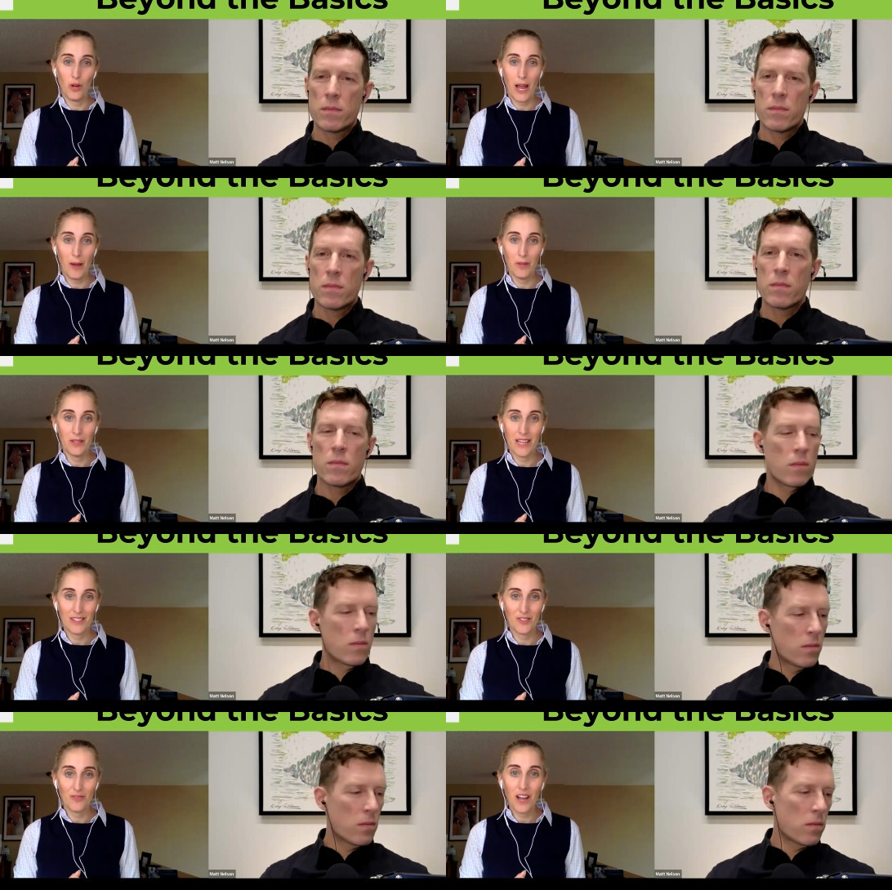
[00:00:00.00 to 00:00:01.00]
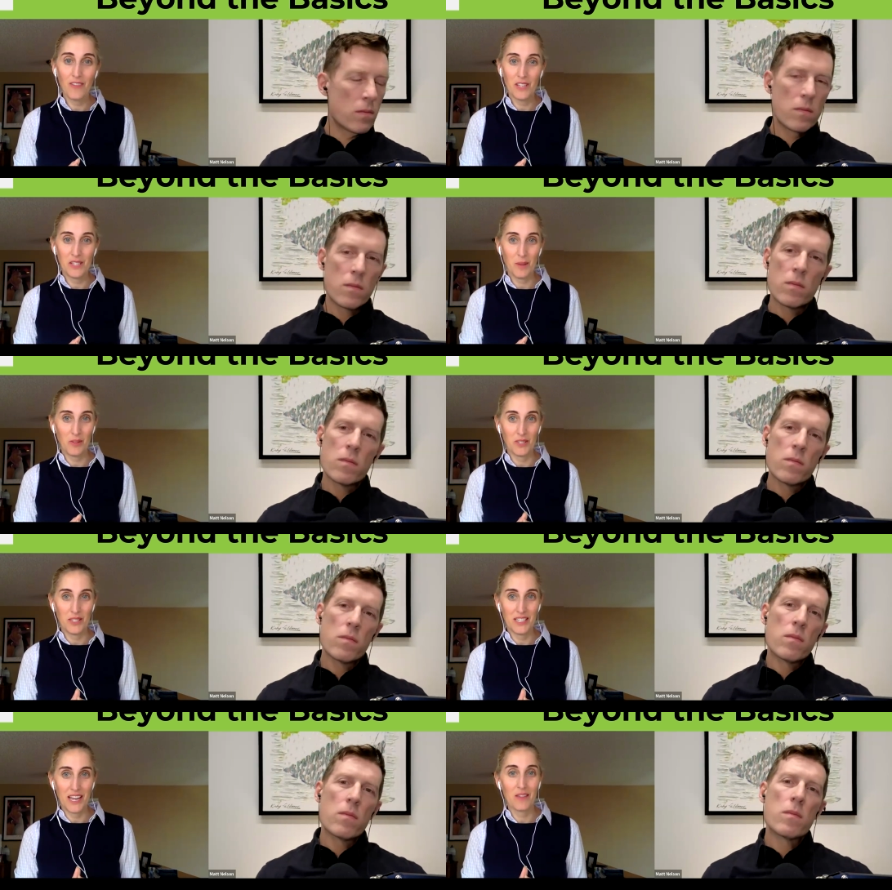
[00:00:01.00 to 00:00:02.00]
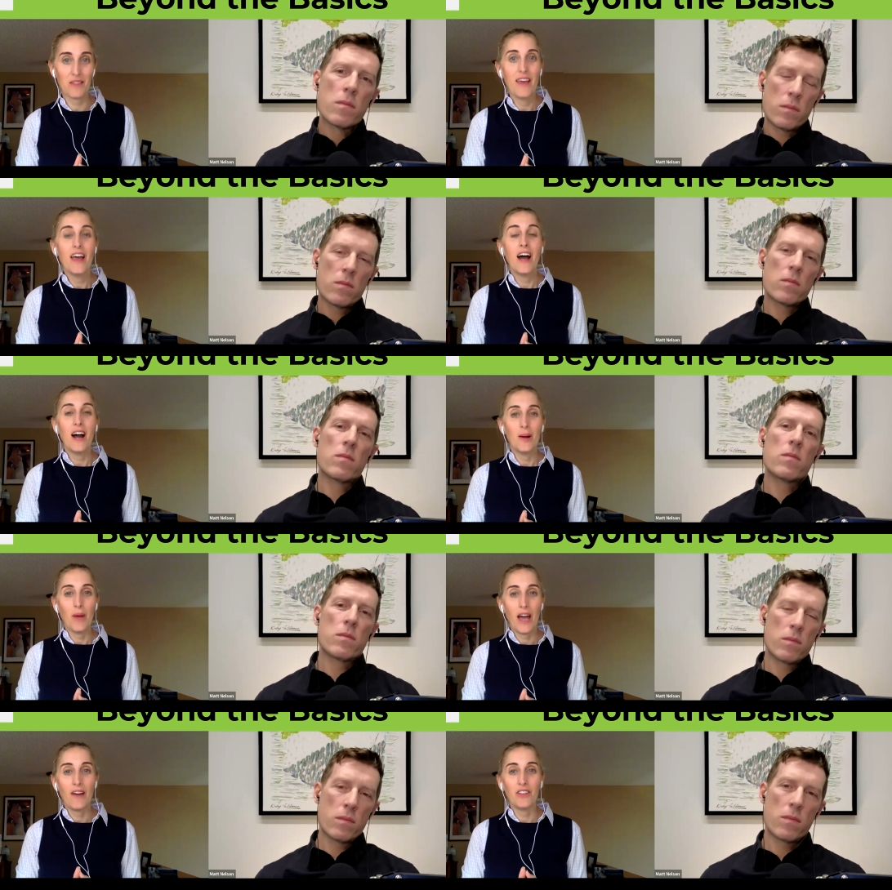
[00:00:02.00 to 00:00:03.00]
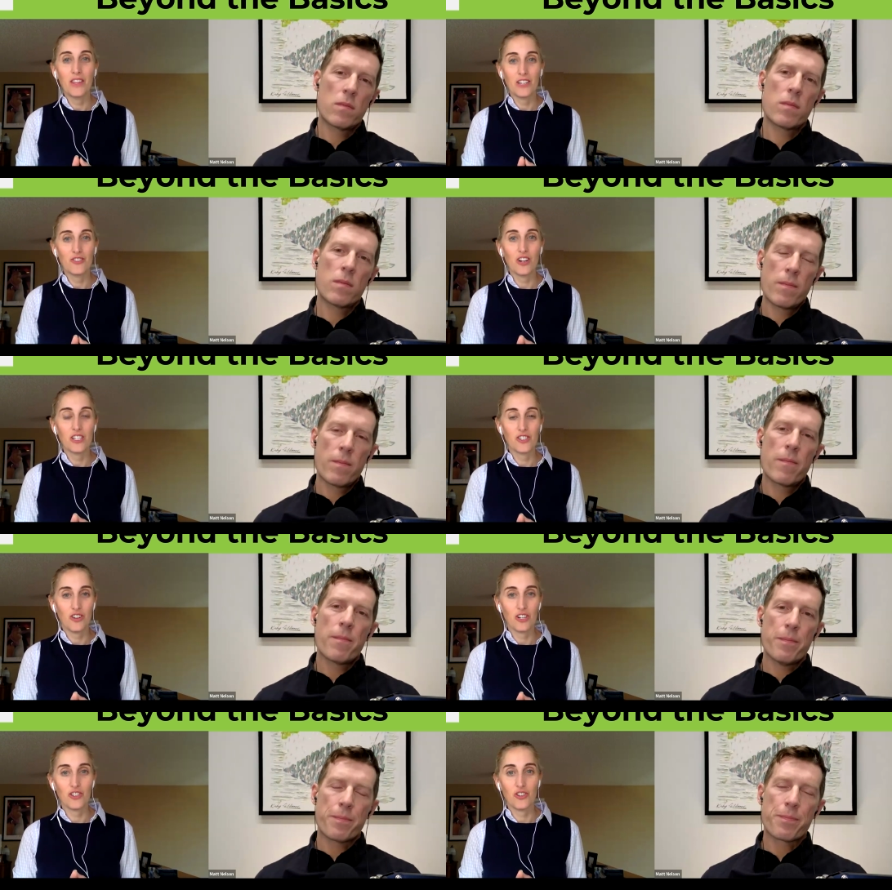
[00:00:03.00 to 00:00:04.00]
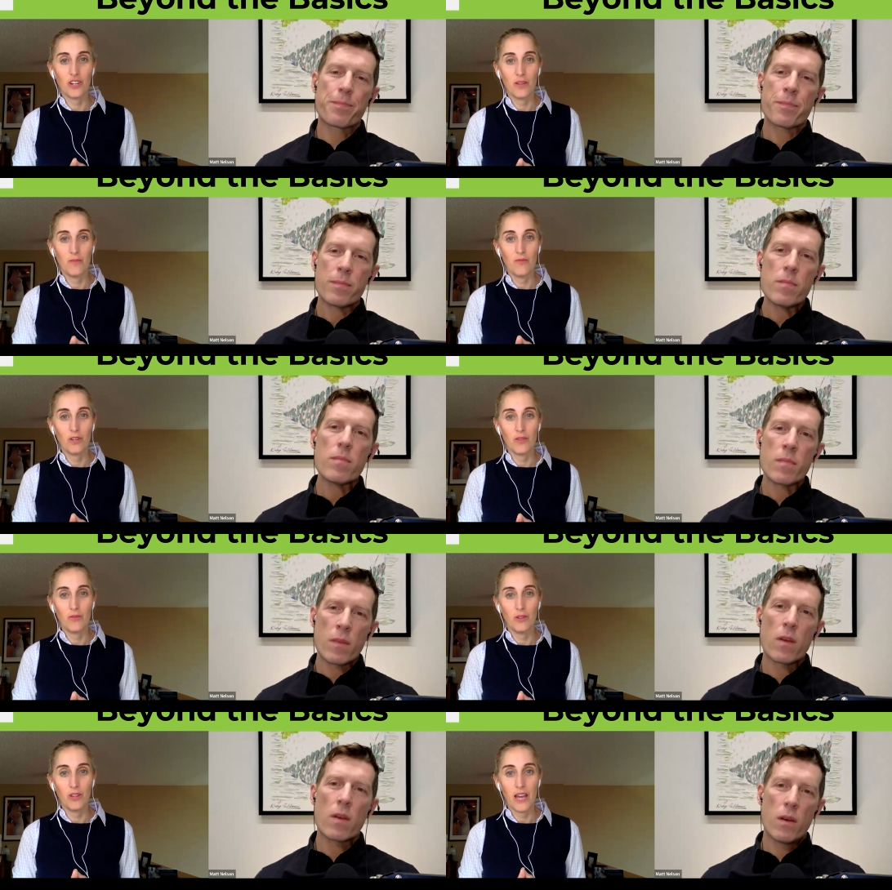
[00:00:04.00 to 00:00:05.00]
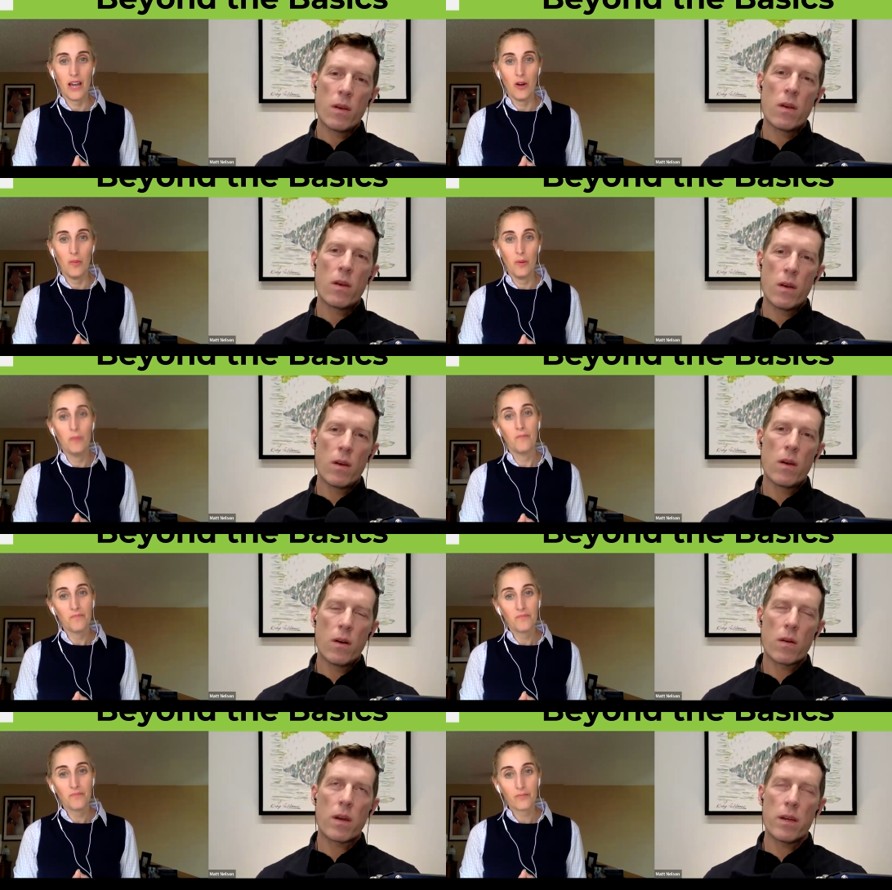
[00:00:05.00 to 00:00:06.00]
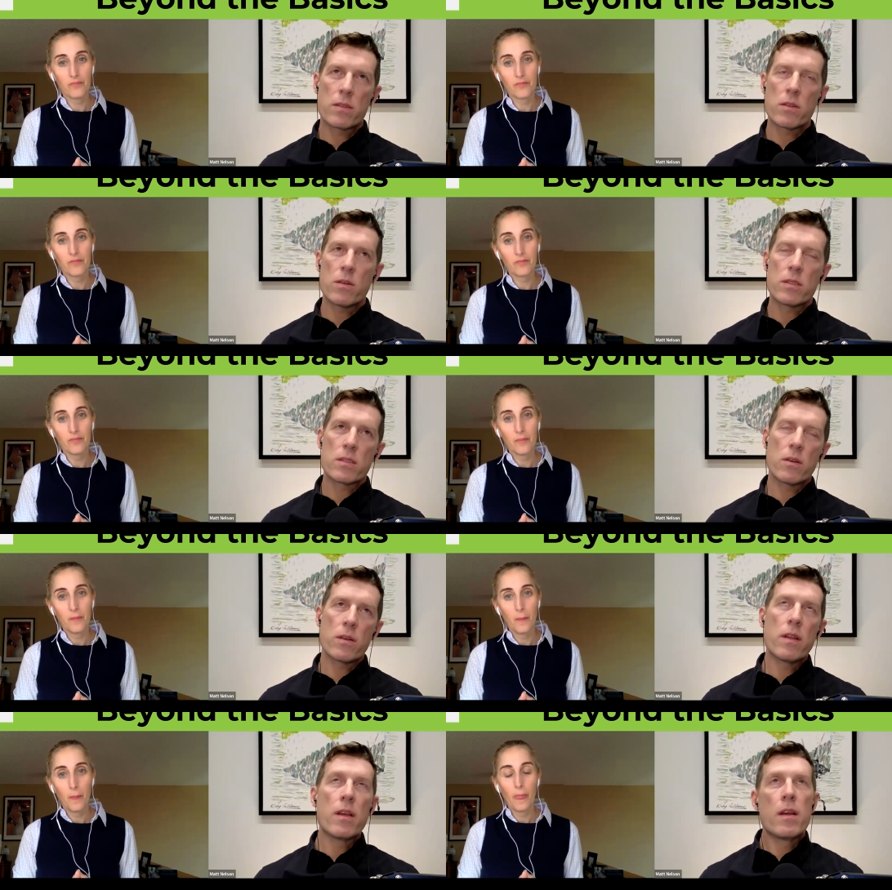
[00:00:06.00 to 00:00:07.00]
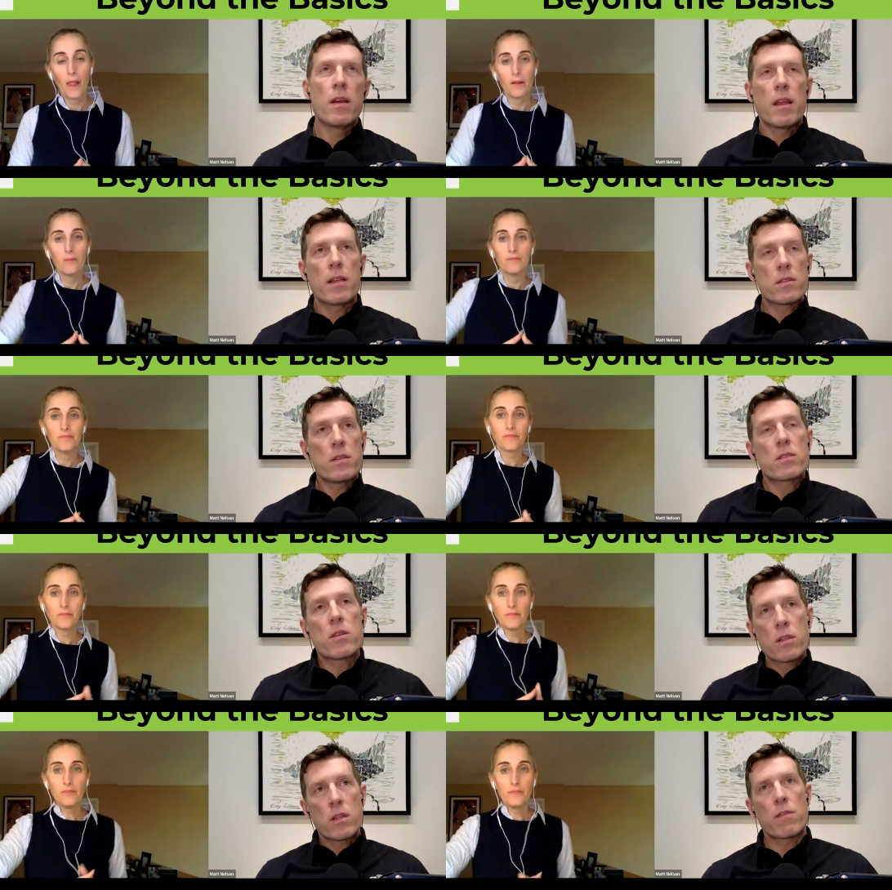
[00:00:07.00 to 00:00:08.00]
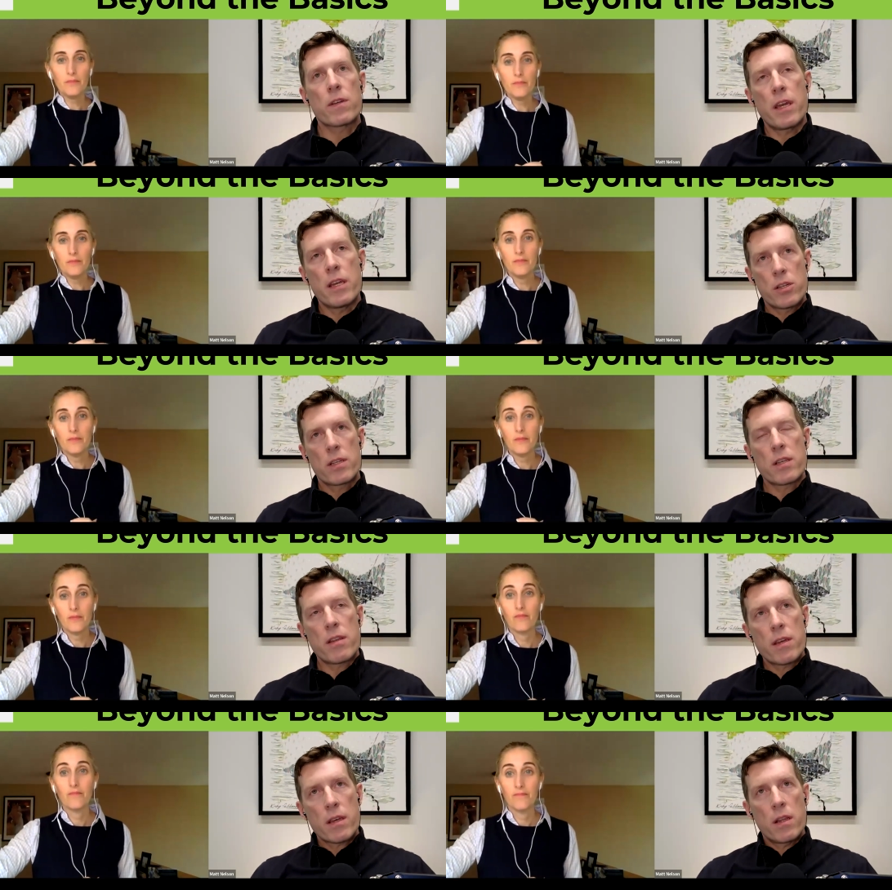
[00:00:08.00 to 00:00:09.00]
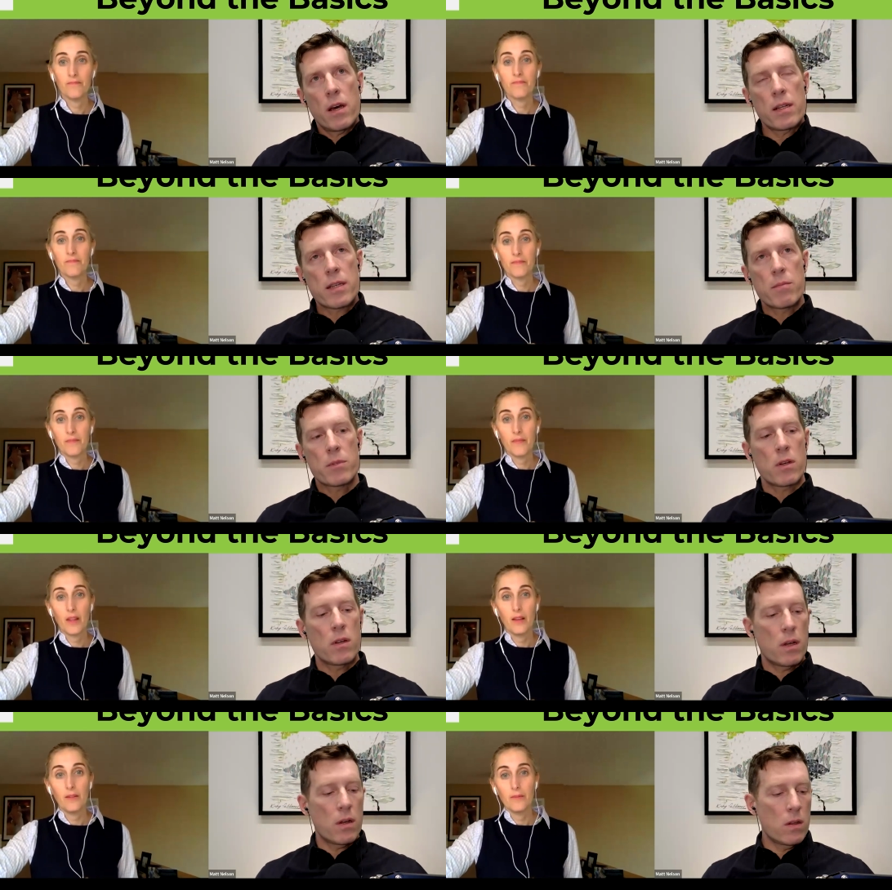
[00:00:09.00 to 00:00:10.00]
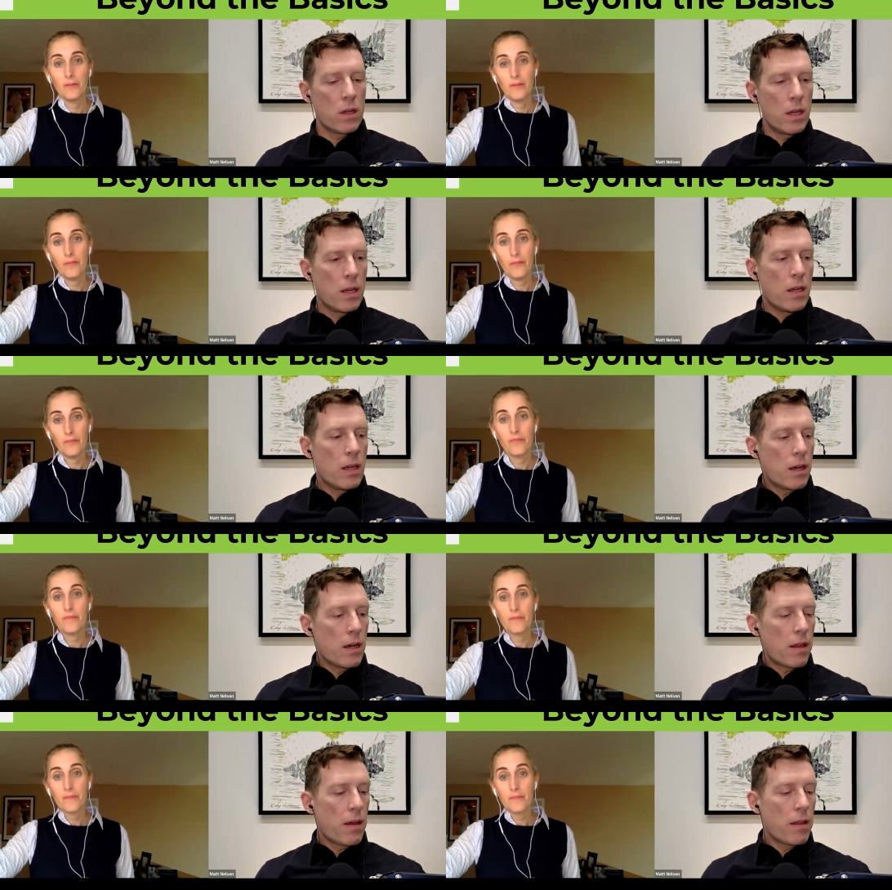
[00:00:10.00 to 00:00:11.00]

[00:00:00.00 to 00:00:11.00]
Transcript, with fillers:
Speaker 1: what happens at surviving spouse's death um, having that trust structure can can really help.
Speaker 2: Okay, so it's so that's that's good clarification because I think a lot of times I'll, I'll uh,